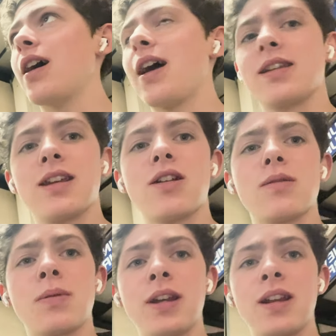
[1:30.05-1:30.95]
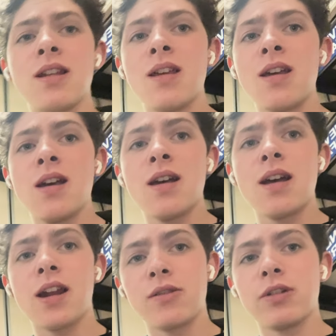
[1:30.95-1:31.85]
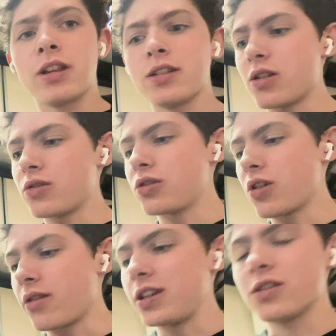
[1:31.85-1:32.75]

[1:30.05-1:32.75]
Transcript: I had to get on the plane and realized I was starving.